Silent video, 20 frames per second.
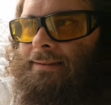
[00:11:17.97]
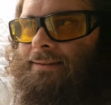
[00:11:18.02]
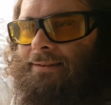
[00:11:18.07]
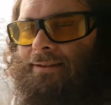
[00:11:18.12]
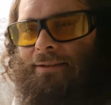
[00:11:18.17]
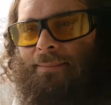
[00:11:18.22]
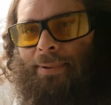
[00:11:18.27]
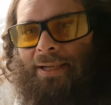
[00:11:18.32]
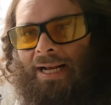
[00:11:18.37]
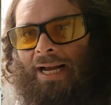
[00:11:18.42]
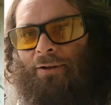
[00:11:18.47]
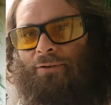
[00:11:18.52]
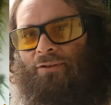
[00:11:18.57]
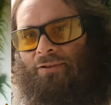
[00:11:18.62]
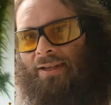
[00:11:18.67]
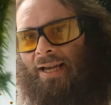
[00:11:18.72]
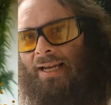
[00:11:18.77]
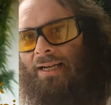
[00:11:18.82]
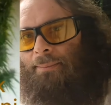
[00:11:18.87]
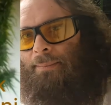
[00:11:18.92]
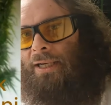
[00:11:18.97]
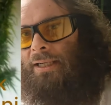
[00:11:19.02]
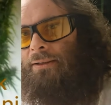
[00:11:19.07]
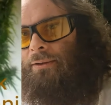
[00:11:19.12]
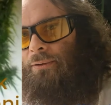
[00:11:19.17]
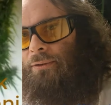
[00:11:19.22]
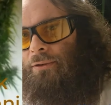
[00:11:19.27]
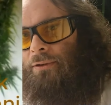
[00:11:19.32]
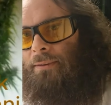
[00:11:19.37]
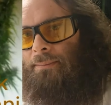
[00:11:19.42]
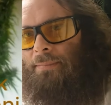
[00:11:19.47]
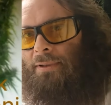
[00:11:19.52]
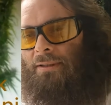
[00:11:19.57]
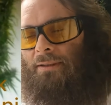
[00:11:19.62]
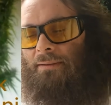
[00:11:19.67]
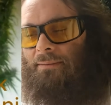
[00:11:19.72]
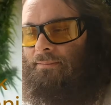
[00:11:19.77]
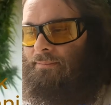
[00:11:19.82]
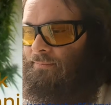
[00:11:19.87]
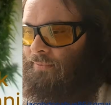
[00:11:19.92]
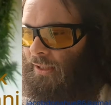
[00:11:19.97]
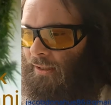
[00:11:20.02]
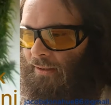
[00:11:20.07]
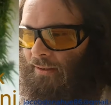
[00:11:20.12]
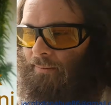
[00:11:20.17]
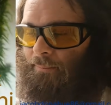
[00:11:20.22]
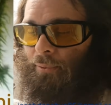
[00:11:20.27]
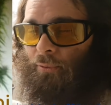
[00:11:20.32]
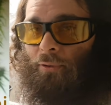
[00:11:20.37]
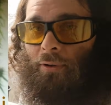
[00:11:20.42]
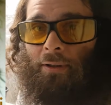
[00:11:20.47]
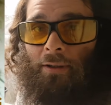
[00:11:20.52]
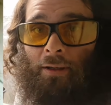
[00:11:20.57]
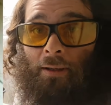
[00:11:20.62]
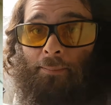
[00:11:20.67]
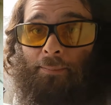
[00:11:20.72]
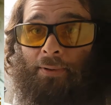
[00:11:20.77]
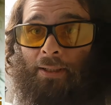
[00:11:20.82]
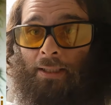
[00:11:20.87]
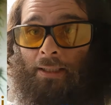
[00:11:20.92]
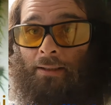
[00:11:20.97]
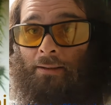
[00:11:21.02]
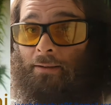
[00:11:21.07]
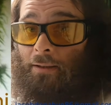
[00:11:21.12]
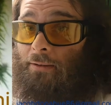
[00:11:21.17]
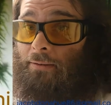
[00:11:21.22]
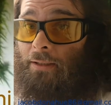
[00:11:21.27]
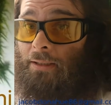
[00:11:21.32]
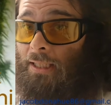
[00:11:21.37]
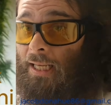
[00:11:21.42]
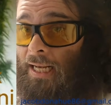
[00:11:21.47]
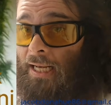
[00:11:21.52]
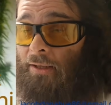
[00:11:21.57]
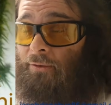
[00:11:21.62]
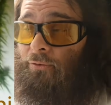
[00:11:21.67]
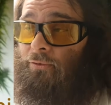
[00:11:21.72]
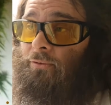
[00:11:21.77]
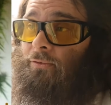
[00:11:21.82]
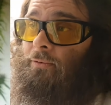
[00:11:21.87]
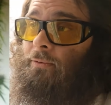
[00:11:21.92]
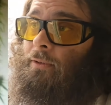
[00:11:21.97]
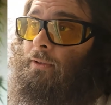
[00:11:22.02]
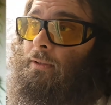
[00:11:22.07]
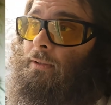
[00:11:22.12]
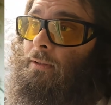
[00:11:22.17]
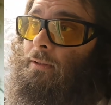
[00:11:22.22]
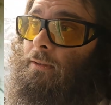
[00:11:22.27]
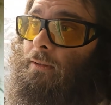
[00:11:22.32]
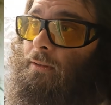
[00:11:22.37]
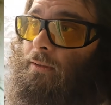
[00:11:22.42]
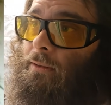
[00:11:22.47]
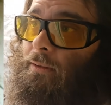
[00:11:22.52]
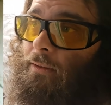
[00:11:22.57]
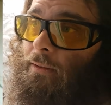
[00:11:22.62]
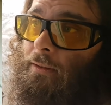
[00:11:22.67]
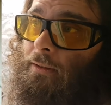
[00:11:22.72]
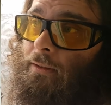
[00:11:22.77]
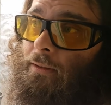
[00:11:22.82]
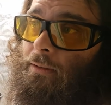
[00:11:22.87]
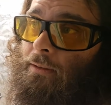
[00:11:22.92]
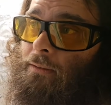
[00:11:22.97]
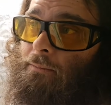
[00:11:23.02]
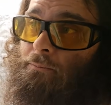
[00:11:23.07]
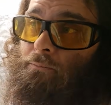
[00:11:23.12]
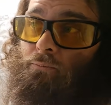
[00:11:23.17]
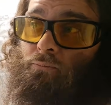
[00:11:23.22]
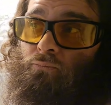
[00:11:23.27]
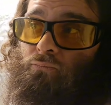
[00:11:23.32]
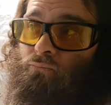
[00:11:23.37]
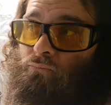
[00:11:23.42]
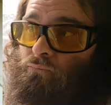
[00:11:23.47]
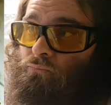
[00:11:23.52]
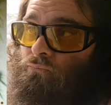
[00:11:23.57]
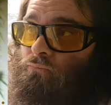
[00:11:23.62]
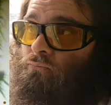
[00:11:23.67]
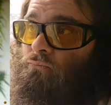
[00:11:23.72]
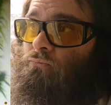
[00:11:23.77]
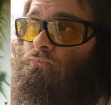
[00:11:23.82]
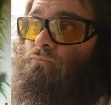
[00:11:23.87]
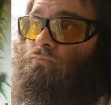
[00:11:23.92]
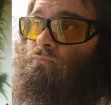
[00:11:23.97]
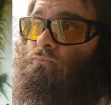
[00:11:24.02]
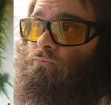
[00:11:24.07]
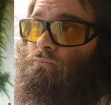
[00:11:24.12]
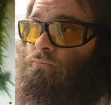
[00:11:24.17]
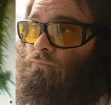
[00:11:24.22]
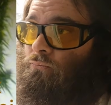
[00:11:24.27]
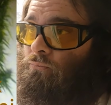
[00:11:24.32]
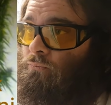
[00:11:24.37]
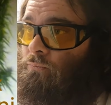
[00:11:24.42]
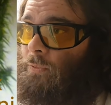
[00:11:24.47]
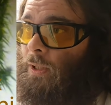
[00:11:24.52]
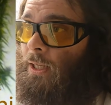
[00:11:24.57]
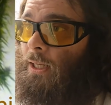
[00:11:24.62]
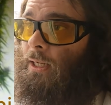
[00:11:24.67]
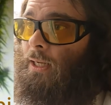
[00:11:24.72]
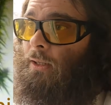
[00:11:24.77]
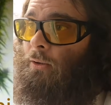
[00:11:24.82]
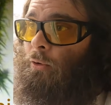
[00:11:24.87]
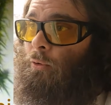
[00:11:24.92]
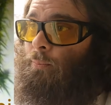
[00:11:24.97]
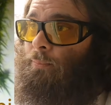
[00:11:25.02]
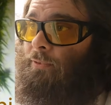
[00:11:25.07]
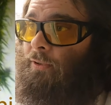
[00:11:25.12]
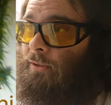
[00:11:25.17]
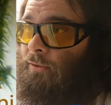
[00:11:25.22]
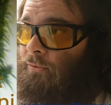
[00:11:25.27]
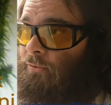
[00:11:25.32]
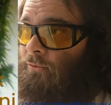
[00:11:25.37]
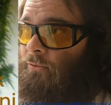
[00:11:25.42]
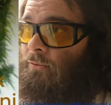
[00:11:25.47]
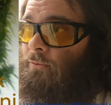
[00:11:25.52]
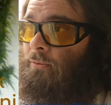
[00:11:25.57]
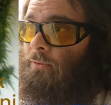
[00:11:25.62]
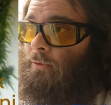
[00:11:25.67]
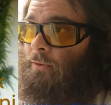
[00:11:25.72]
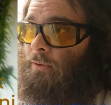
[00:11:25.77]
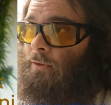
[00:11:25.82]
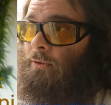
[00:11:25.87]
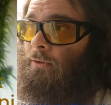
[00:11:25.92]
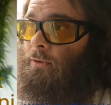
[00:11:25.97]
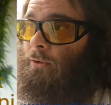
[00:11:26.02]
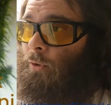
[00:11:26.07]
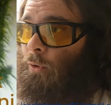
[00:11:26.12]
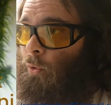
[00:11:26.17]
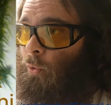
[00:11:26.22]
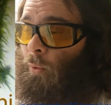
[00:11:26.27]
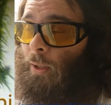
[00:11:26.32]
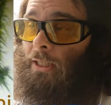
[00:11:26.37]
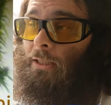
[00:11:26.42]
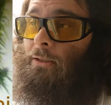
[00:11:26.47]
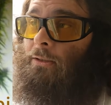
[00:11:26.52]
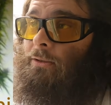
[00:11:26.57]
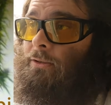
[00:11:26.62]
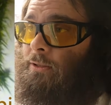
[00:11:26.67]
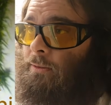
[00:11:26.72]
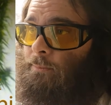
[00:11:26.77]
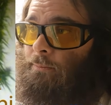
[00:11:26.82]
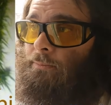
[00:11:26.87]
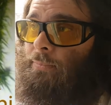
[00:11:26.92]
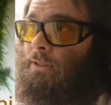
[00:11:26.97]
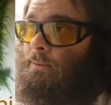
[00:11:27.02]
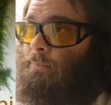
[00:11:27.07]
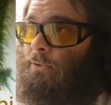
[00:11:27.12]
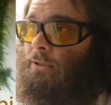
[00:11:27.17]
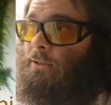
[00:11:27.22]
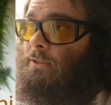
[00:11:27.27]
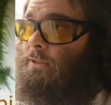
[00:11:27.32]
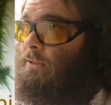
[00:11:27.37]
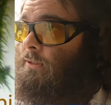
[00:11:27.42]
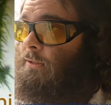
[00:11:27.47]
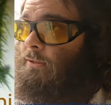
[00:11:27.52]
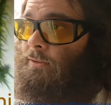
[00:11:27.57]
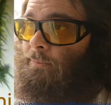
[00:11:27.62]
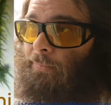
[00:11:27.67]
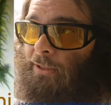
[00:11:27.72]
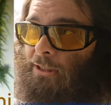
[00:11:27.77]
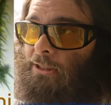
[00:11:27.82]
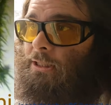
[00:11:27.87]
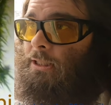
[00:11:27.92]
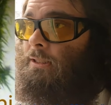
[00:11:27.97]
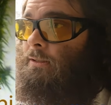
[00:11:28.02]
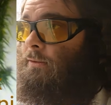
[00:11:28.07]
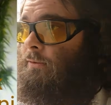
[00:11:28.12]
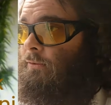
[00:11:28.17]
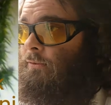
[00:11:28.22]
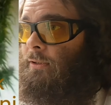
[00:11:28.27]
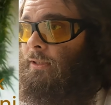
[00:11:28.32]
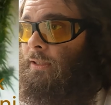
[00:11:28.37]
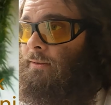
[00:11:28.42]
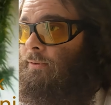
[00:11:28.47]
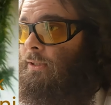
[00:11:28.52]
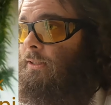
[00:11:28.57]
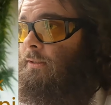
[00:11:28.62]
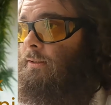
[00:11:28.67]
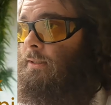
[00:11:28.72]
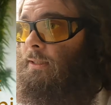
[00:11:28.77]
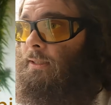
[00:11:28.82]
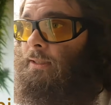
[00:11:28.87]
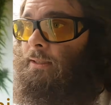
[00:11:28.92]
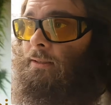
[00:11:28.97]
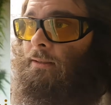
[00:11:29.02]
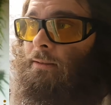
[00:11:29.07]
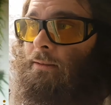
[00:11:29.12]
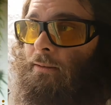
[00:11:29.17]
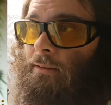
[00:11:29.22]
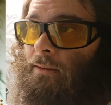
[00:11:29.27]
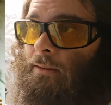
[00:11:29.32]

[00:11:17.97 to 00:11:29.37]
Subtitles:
a little bit outside of my norm, but very important update nonetheless. Yeah, I hope this quelled some people's suspicions and everything.